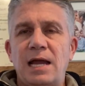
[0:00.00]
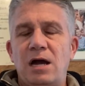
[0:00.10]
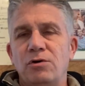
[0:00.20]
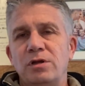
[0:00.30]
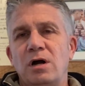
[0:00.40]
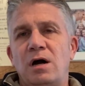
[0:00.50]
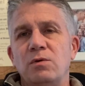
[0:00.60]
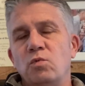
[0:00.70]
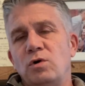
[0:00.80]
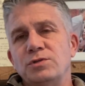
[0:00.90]
how
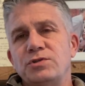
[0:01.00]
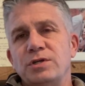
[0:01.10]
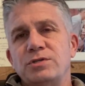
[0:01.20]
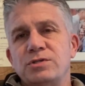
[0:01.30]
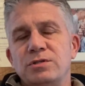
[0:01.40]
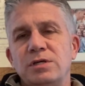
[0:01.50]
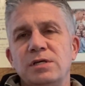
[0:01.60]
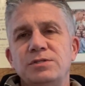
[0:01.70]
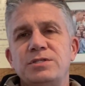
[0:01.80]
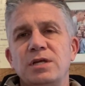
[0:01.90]
God wants us to
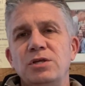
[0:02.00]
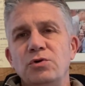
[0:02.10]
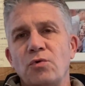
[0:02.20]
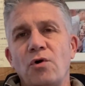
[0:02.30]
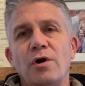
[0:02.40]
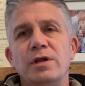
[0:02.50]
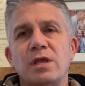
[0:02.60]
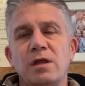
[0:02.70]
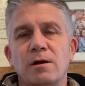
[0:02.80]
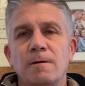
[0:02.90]
continue on
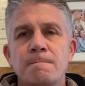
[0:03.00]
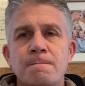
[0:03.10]
here.